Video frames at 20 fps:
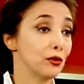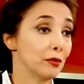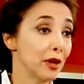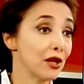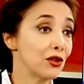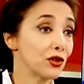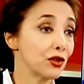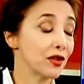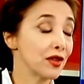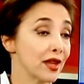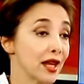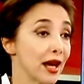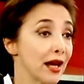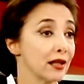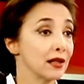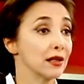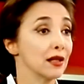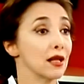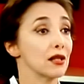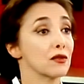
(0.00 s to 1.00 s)
mentioned that,
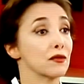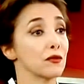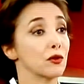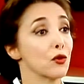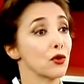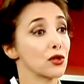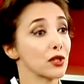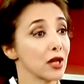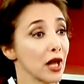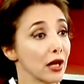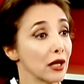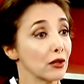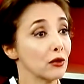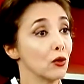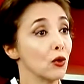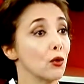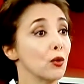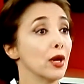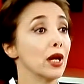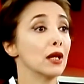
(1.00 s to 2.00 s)
yes, of course, like
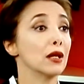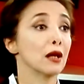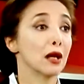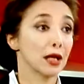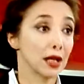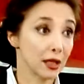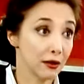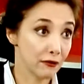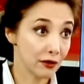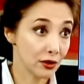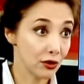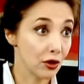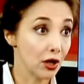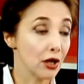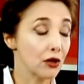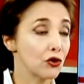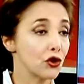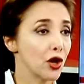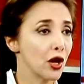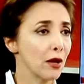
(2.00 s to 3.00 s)
Norway, like even
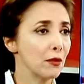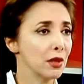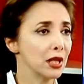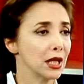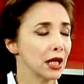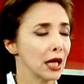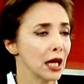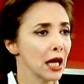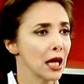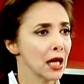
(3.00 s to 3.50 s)
Germany.